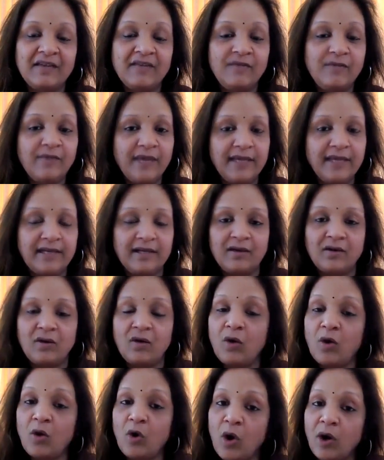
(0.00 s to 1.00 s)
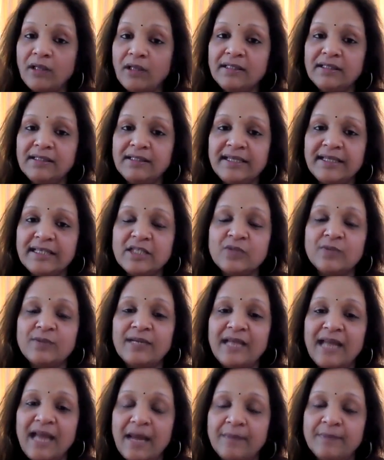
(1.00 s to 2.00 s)
Well, all the things
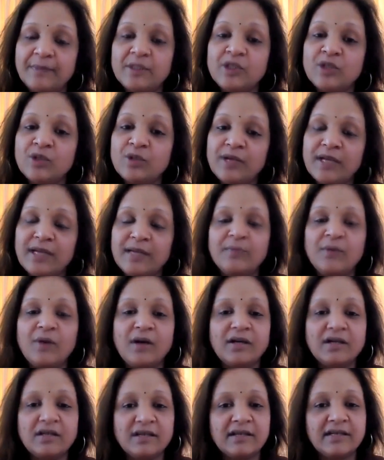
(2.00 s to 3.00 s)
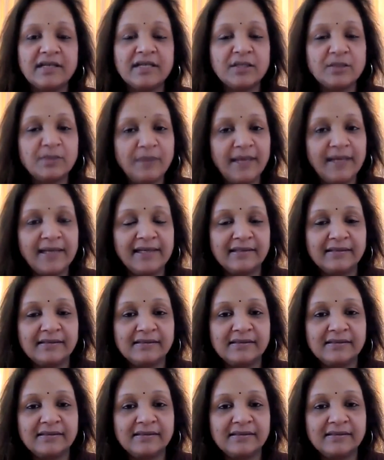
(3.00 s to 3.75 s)
will happen to him or her as well.